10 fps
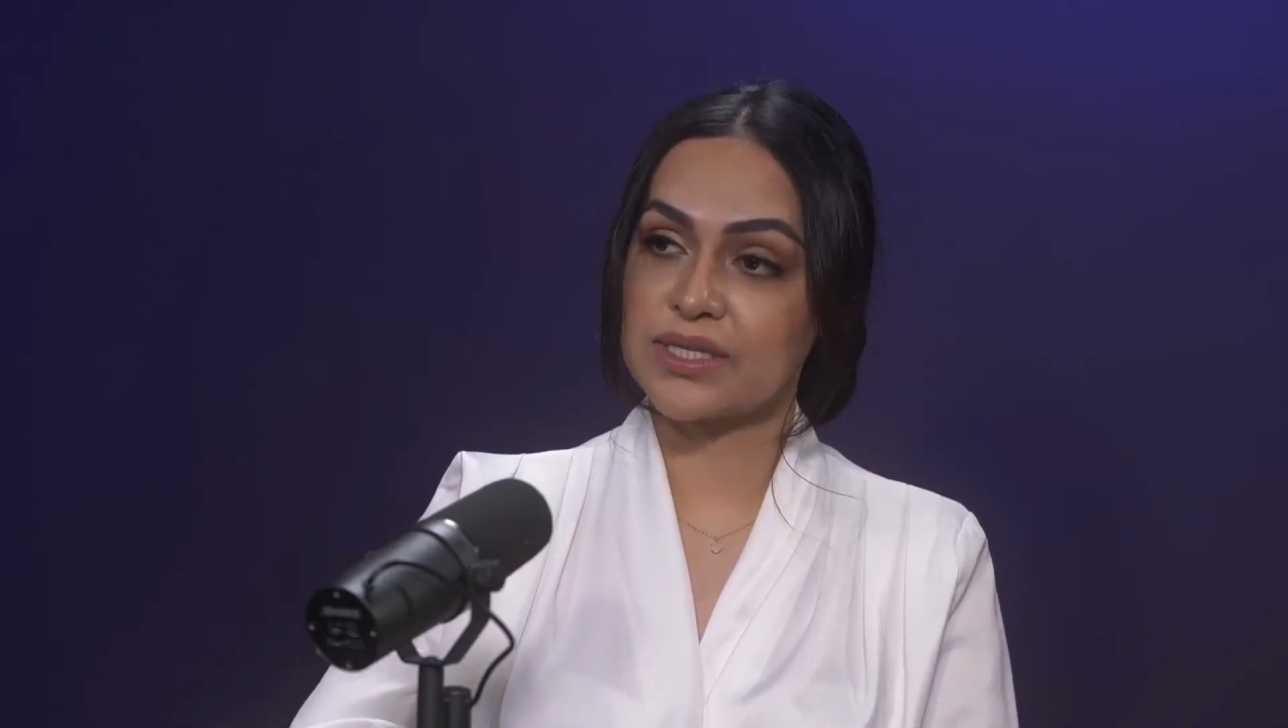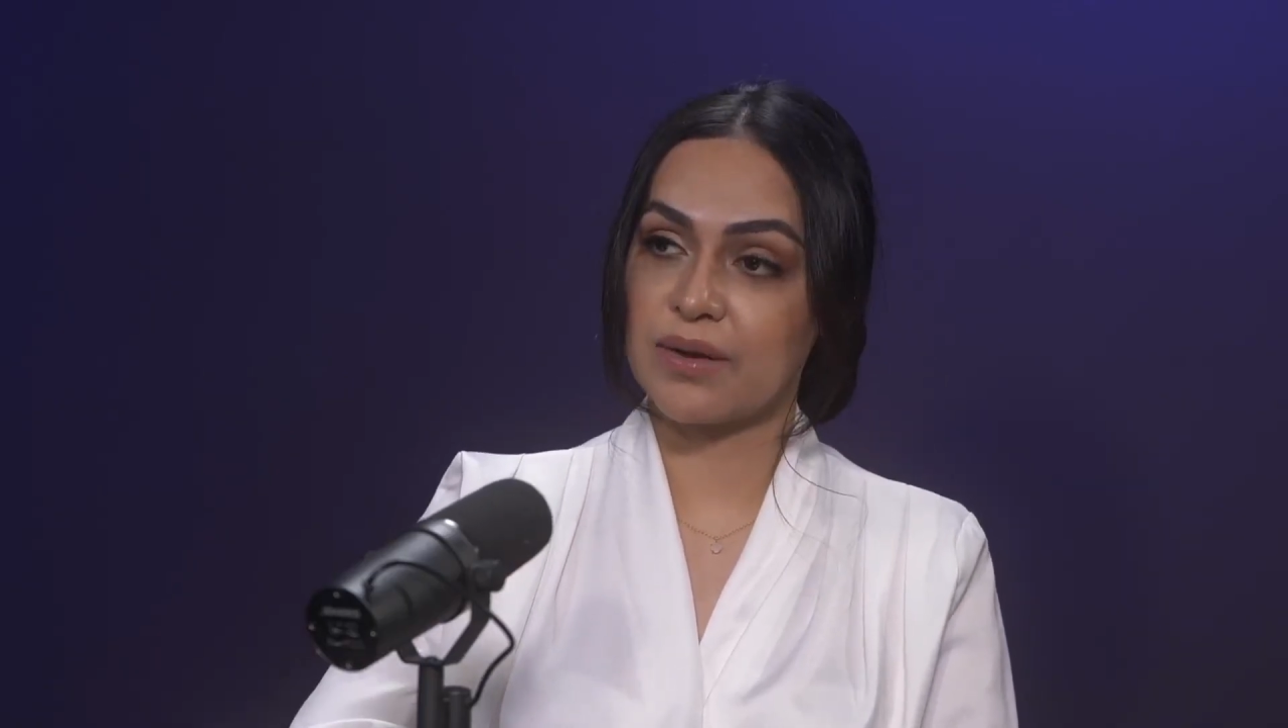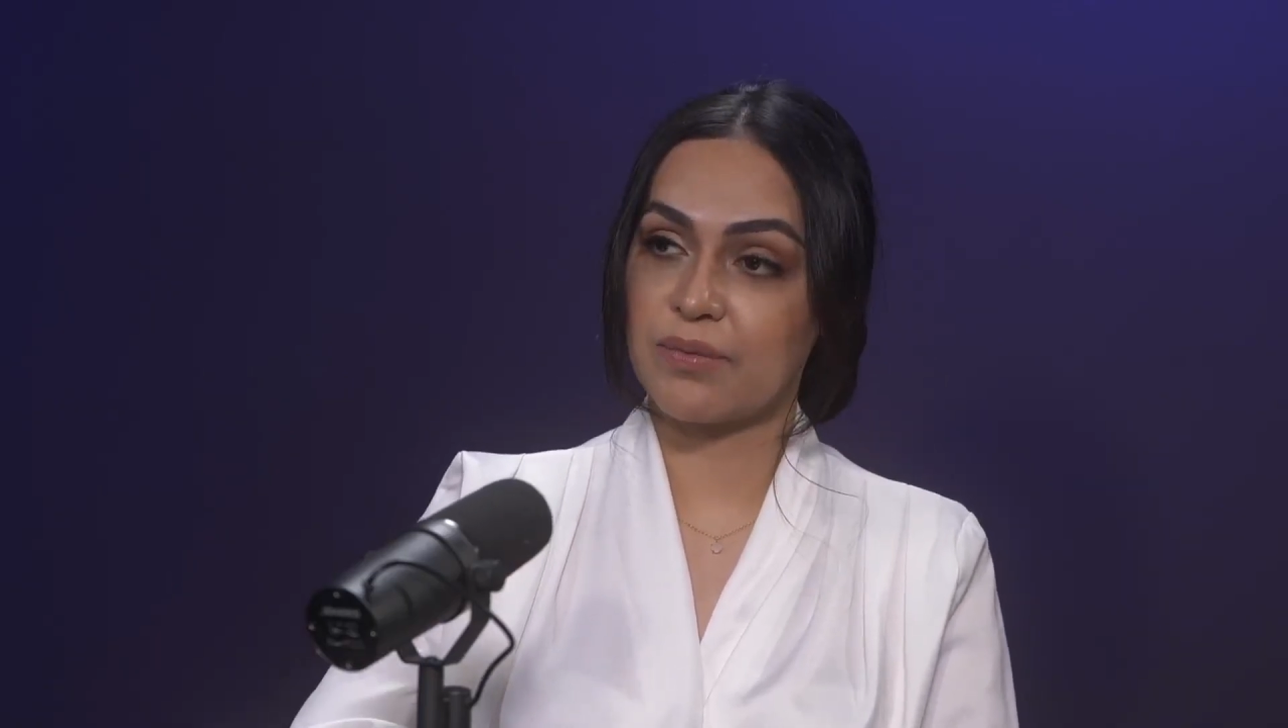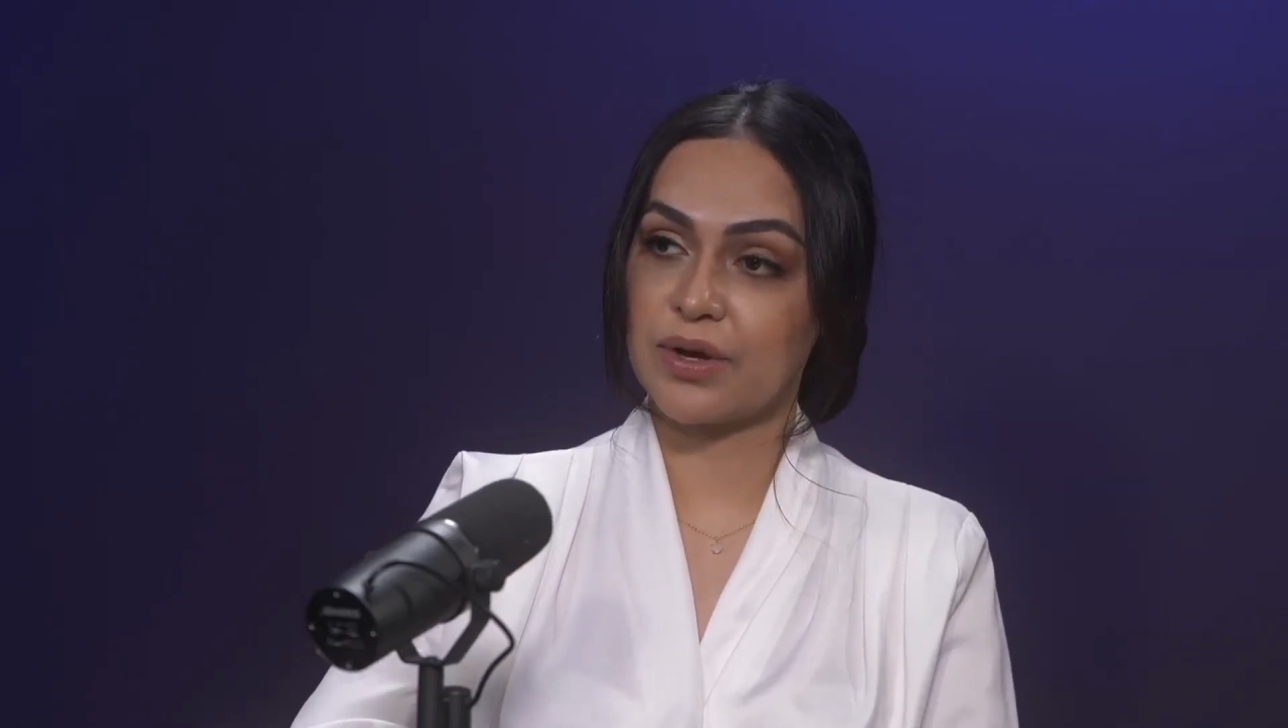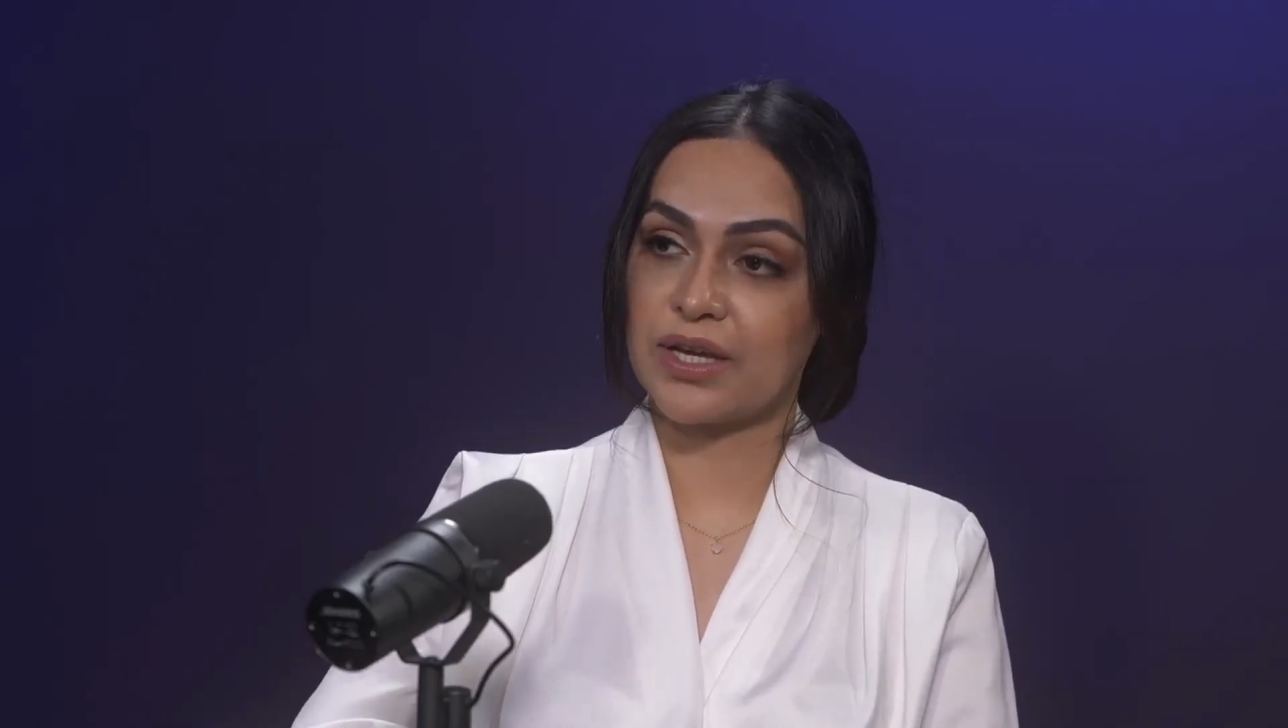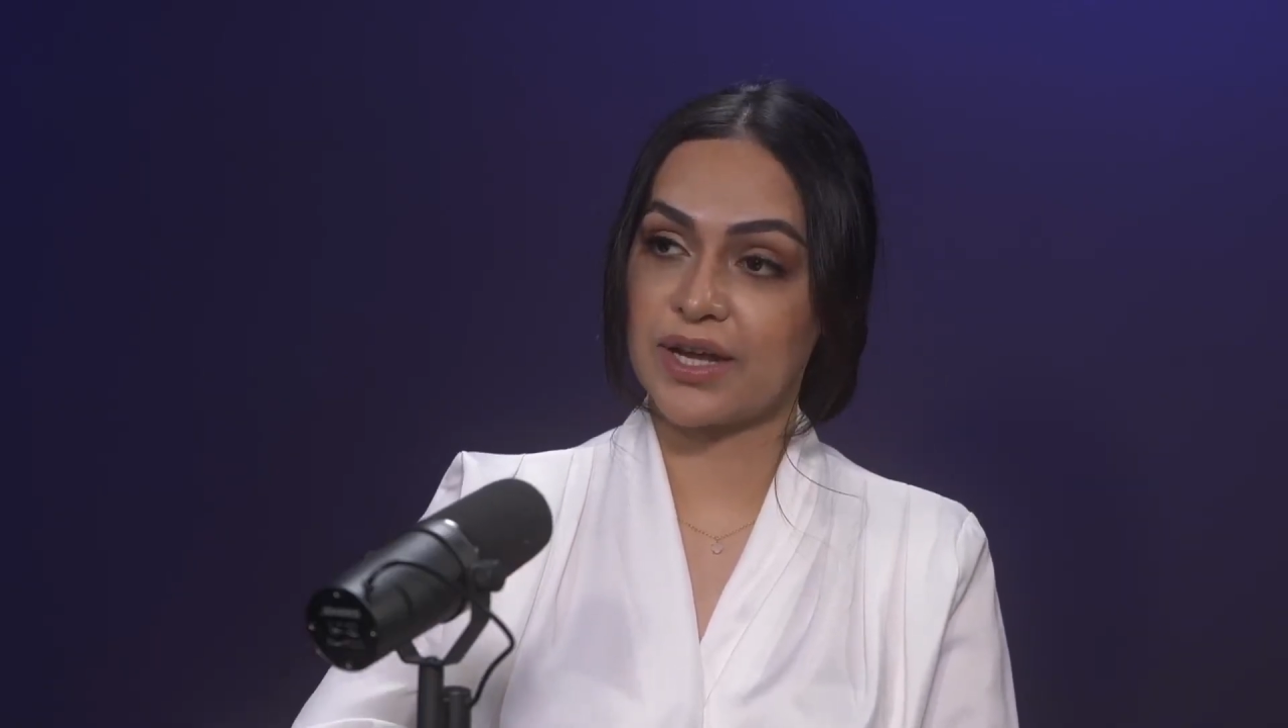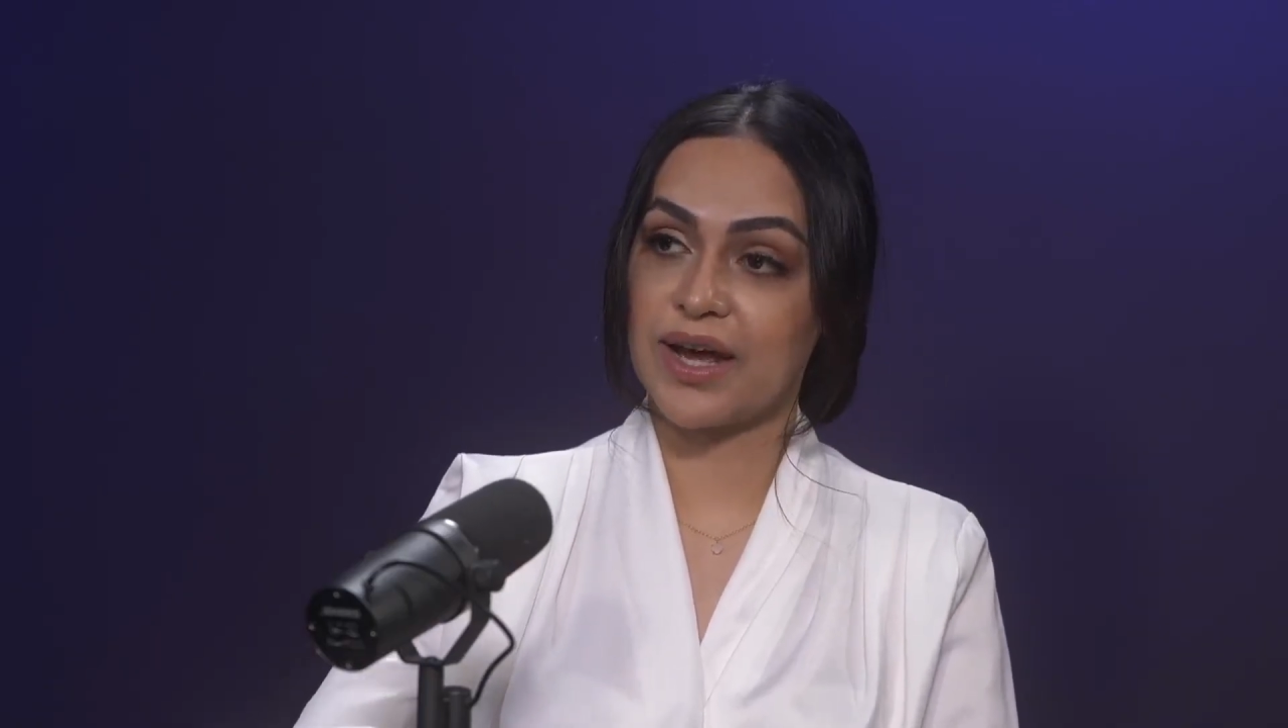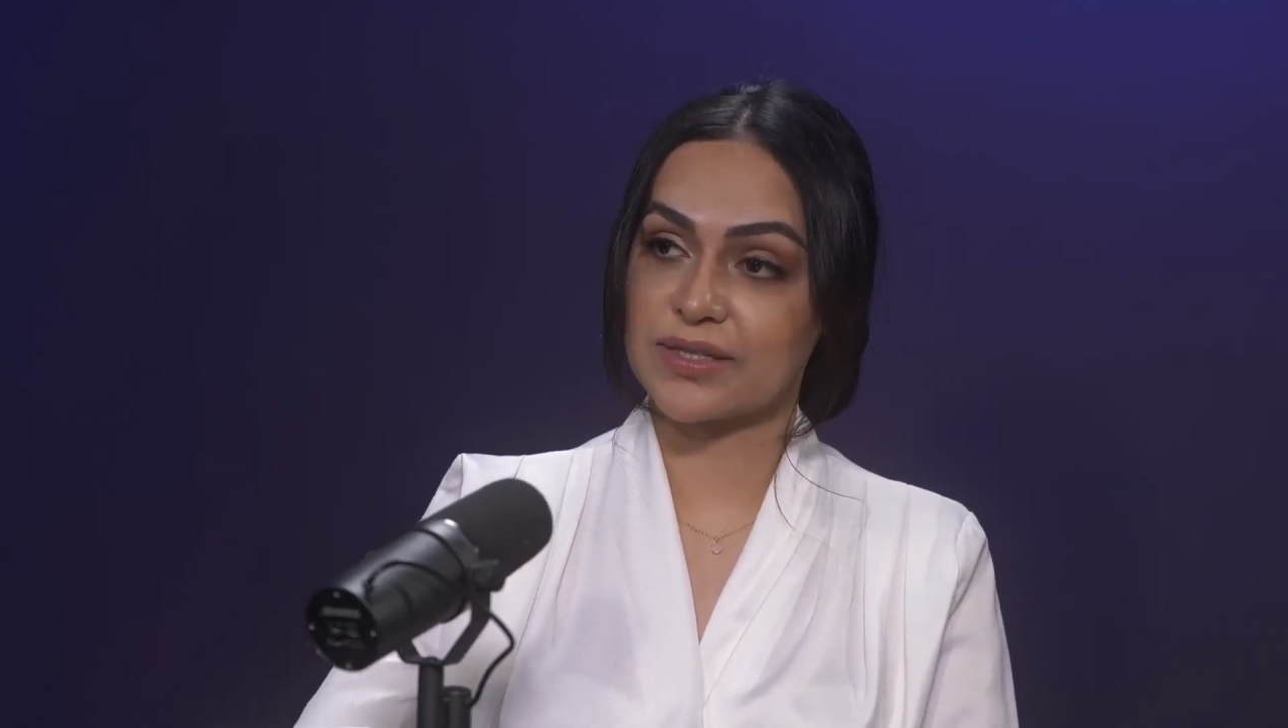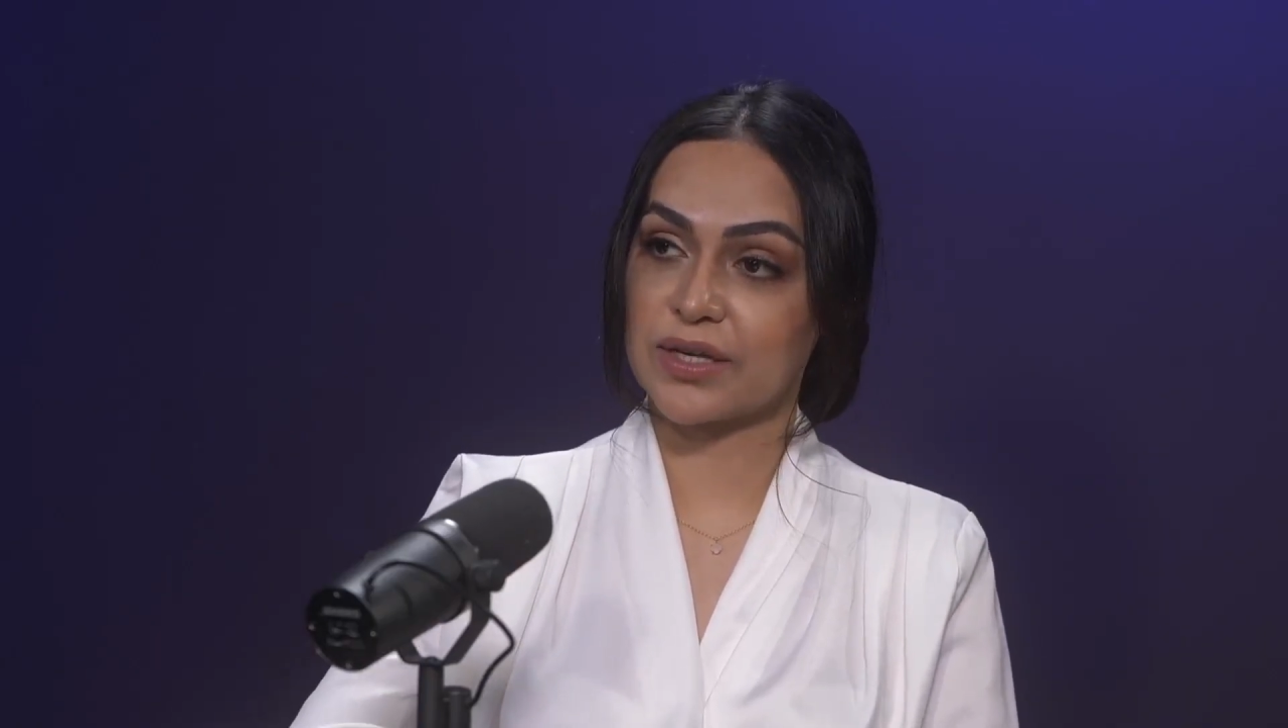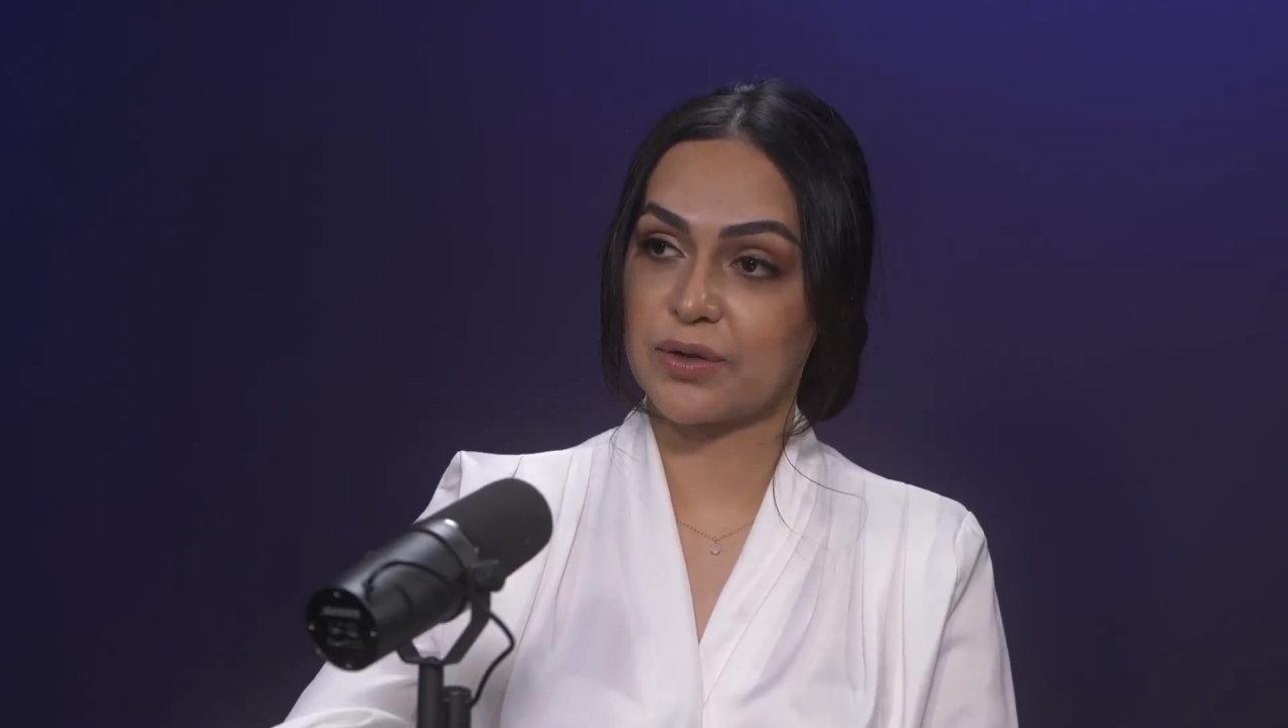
someone could ask